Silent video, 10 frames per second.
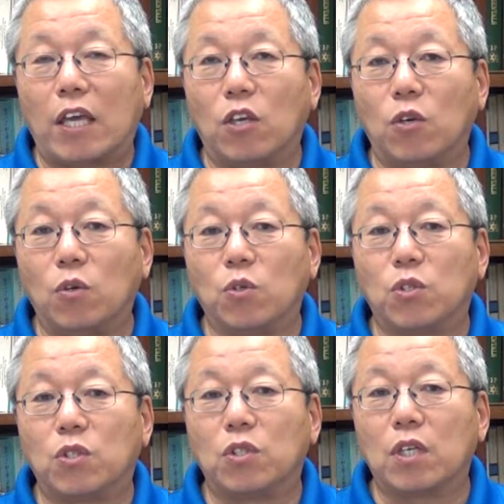can
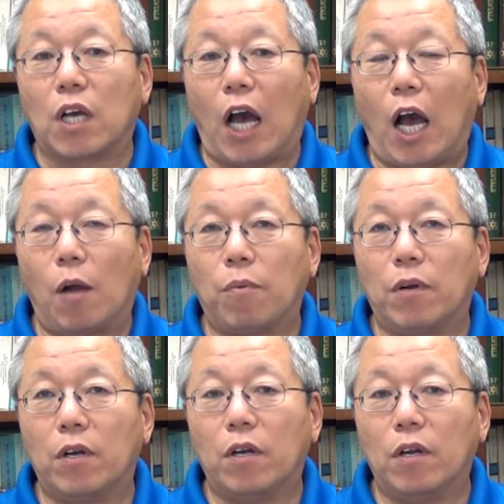use
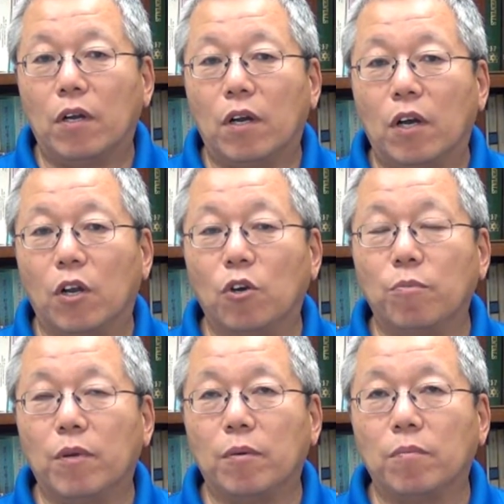copper,
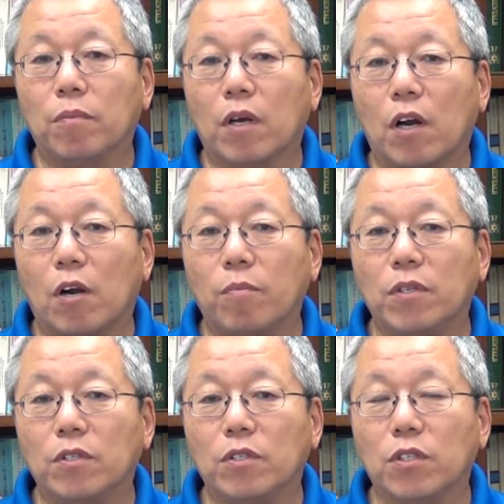aluminum,
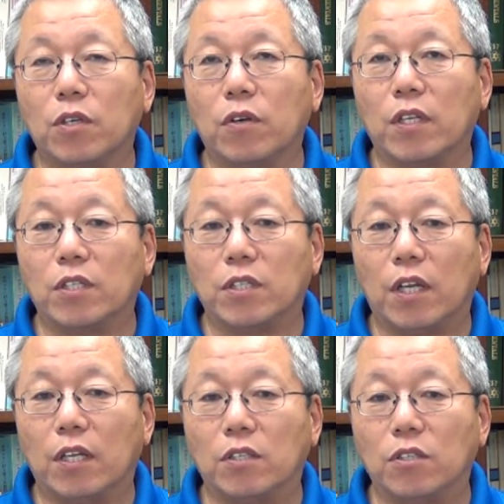carbon steel, and
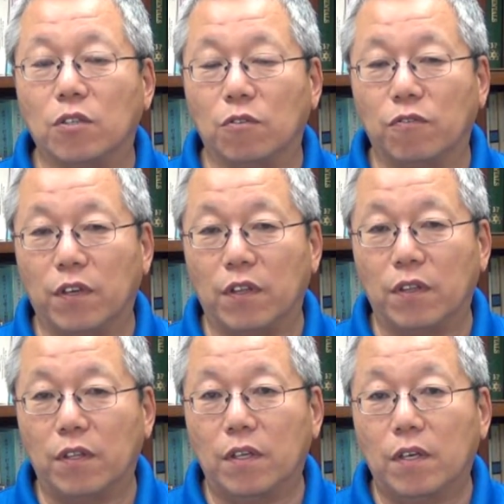stainless steel fin.
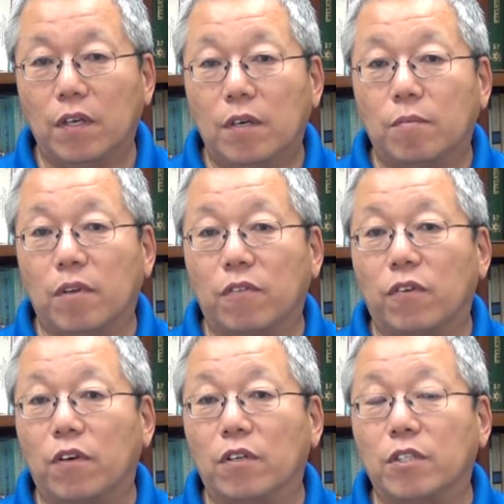But
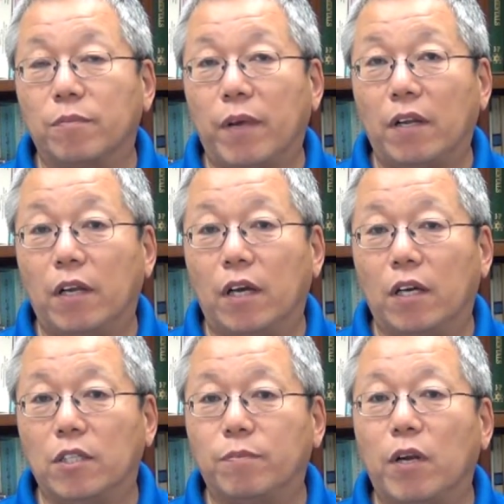for
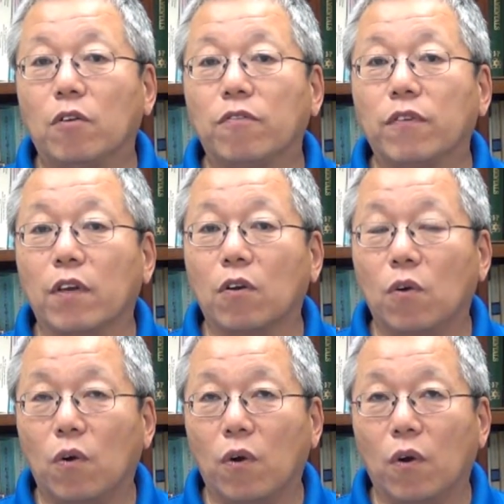uh, spiral fin
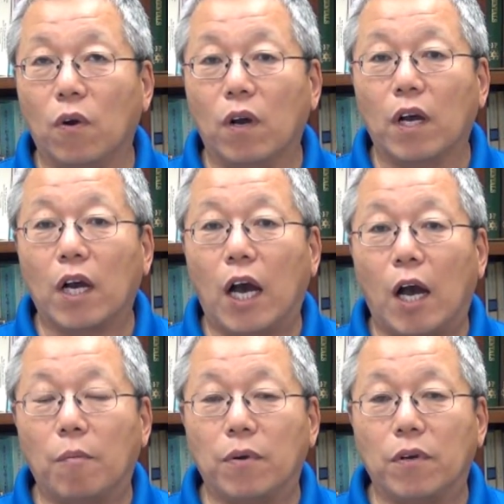coil,
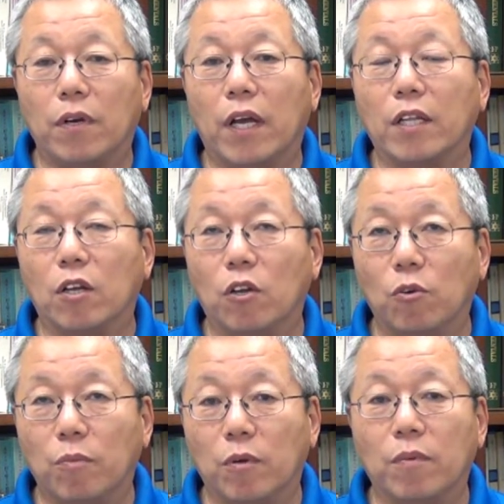copper and
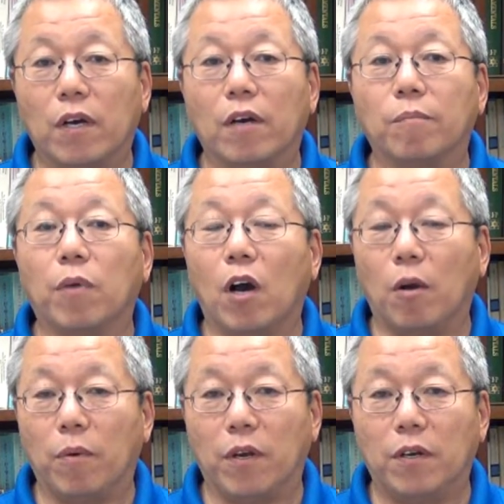aluminum are
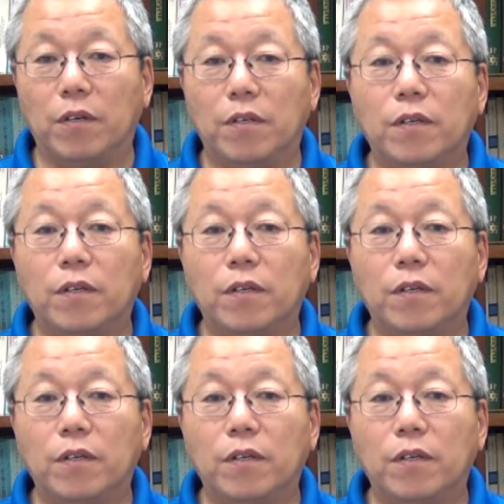popular.